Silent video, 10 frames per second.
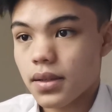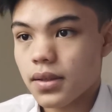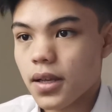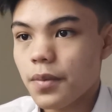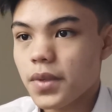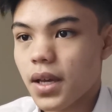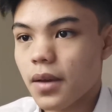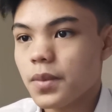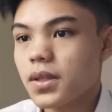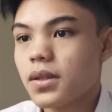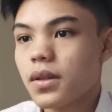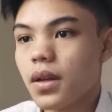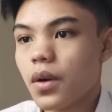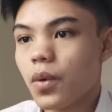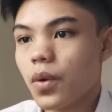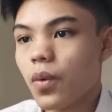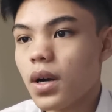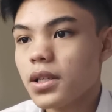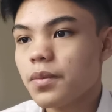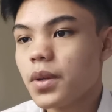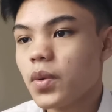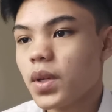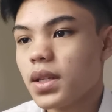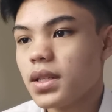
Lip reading: Sometimes there were wars between